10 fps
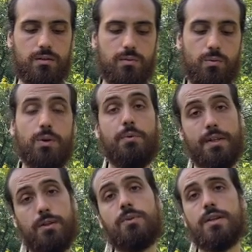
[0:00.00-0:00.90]
One way
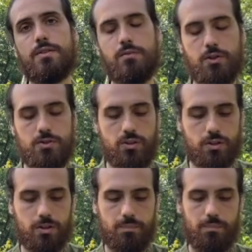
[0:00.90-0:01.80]
that we can see for this chant.
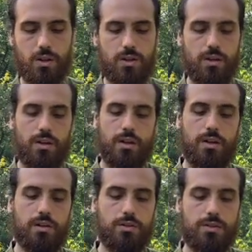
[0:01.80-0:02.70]

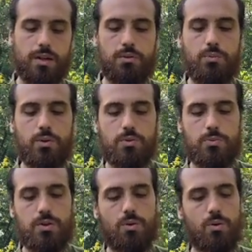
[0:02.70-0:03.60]
Now the second one will
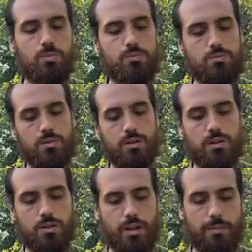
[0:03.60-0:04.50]
be on
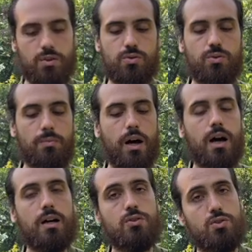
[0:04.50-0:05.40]
tamaso
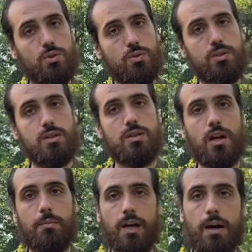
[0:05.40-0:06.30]
ma jyotir
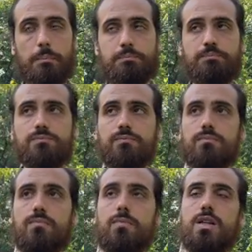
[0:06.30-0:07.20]
gamaya.
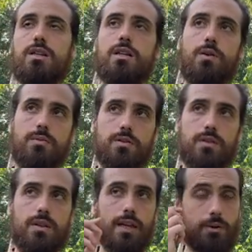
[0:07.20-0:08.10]
Now
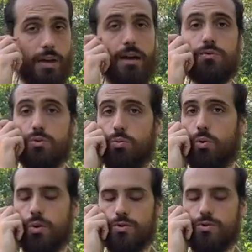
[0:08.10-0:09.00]
here we have two
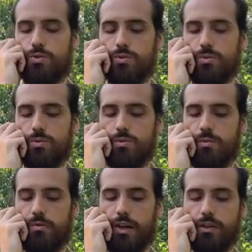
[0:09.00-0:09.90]
words to
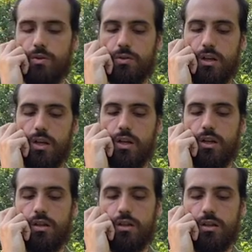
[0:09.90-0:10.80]
reflect on.
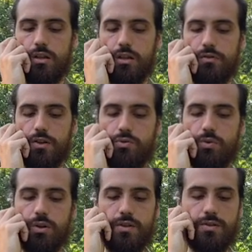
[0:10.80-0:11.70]
The first
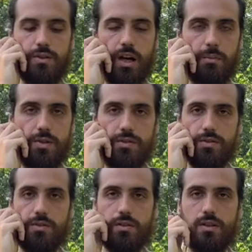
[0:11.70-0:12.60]
one is
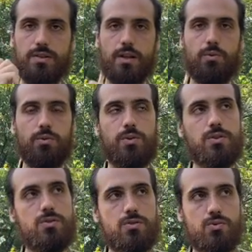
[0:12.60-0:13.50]
tamas and the second one
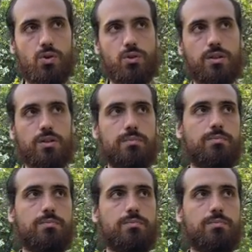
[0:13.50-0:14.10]
is jyotir.